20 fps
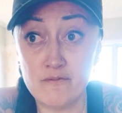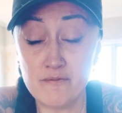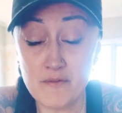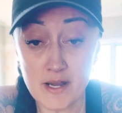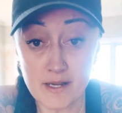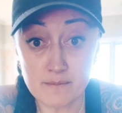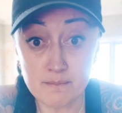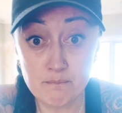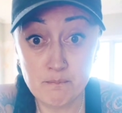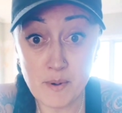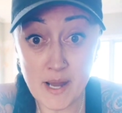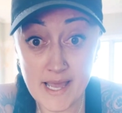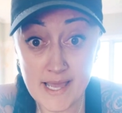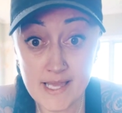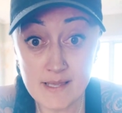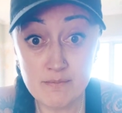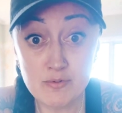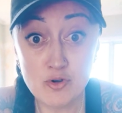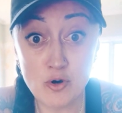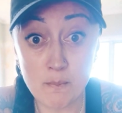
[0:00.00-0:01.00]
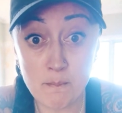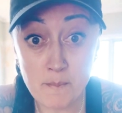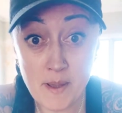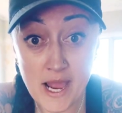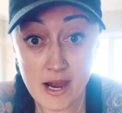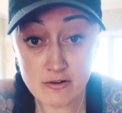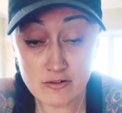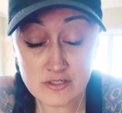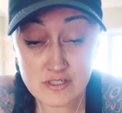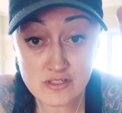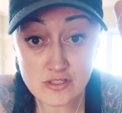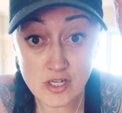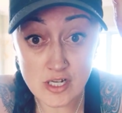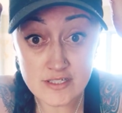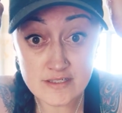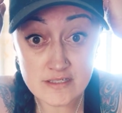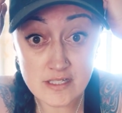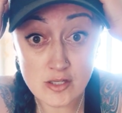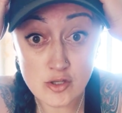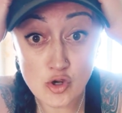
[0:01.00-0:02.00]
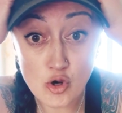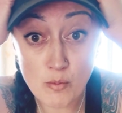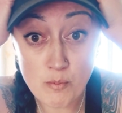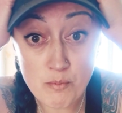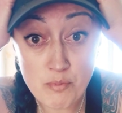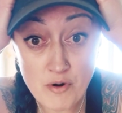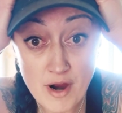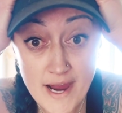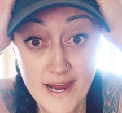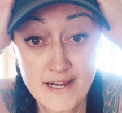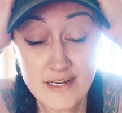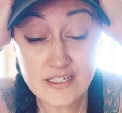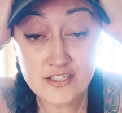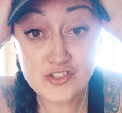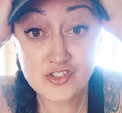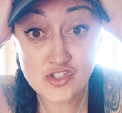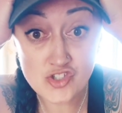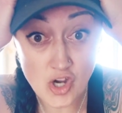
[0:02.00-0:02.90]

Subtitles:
like, babe, your parasites in your brain are